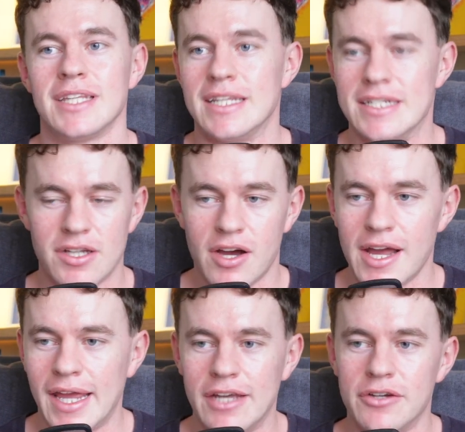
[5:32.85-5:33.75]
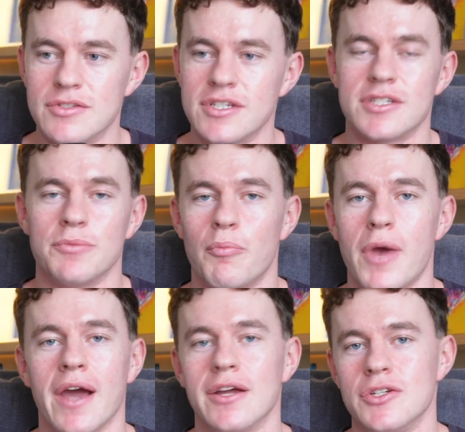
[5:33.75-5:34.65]
the entire ecosystem of
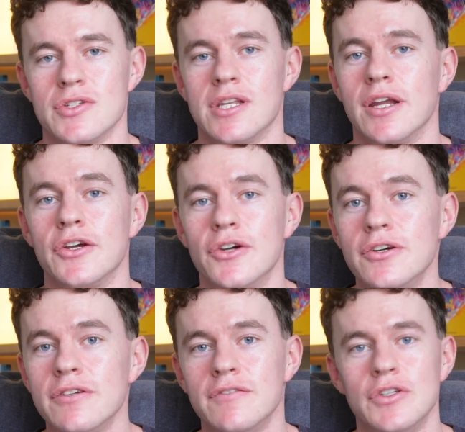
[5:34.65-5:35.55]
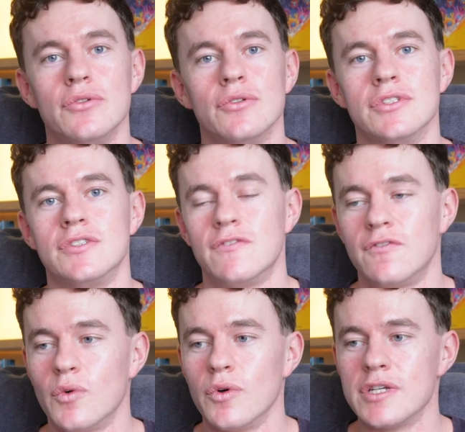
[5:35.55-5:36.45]
packages that I could have used
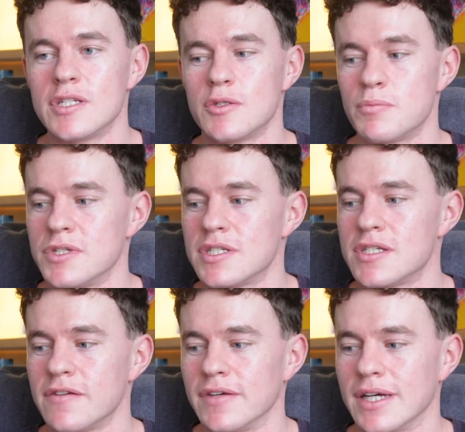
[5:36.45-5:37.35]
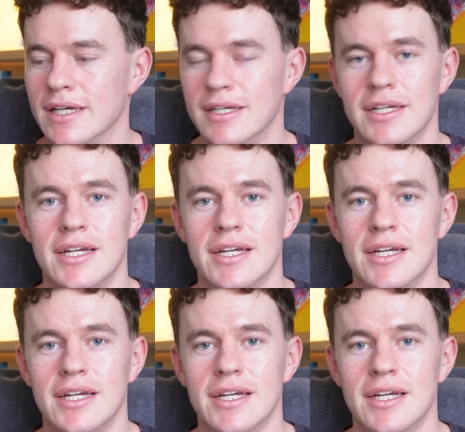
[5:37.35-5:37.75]
for this specific,